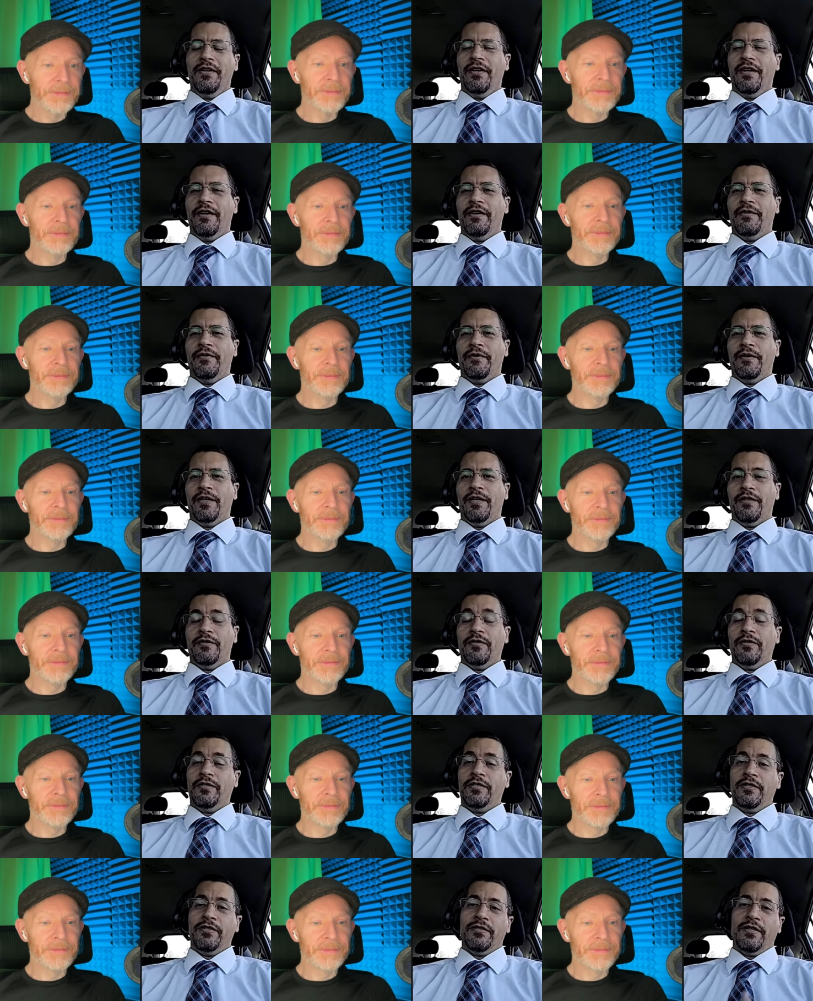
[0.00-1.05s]
Speaker 1: I know
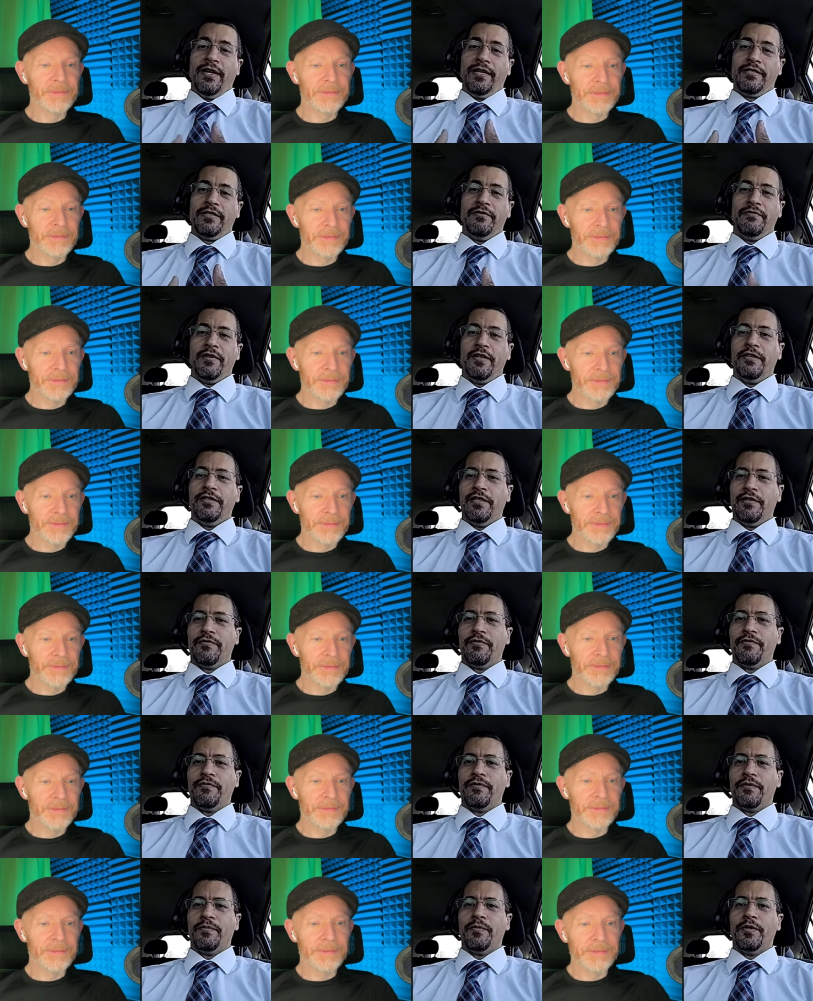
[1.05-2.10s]
this is actually very
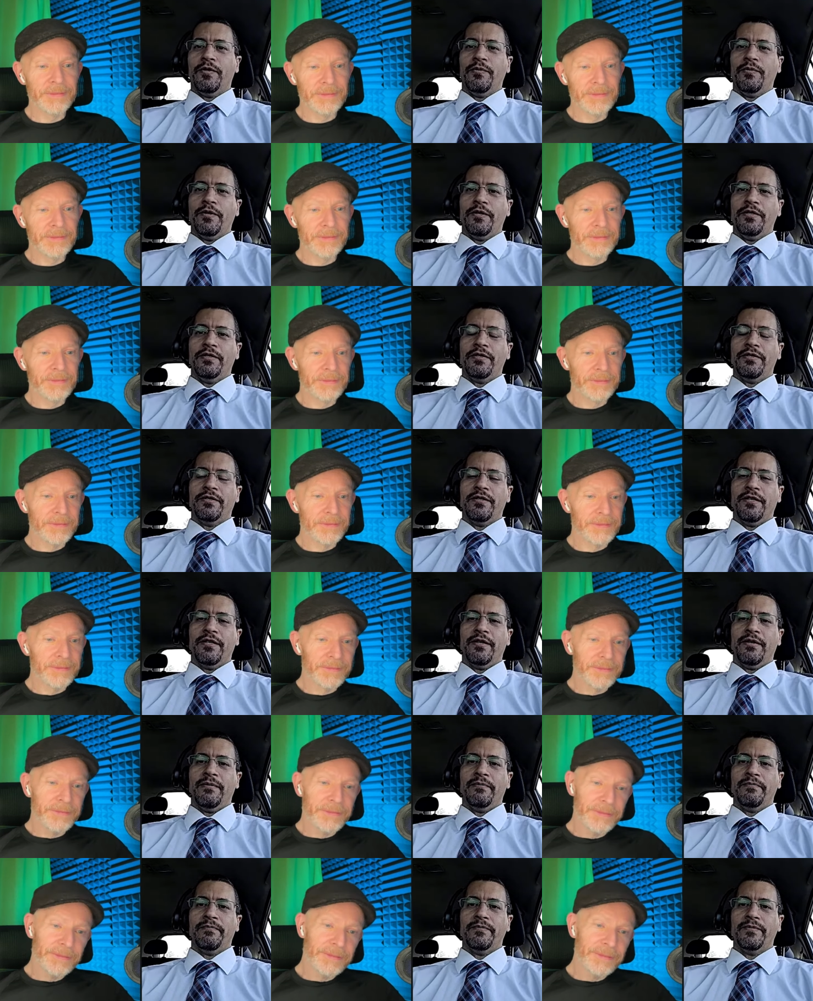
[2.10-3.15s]
different from what it was
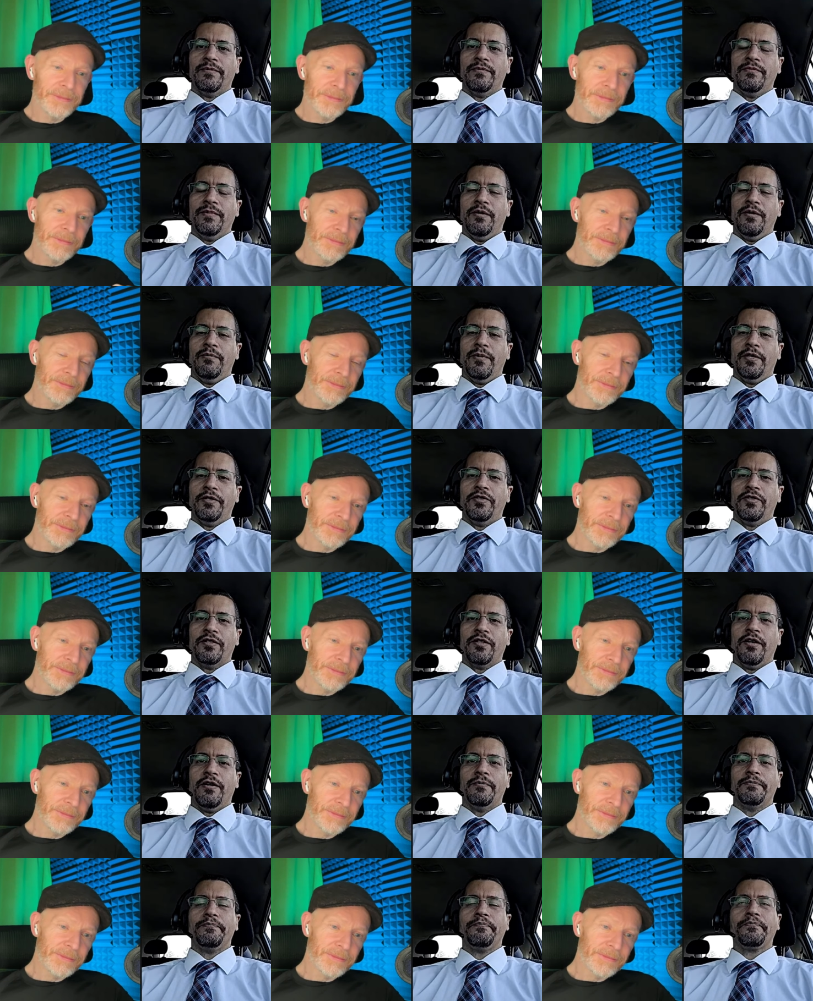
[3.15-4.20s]
months ago,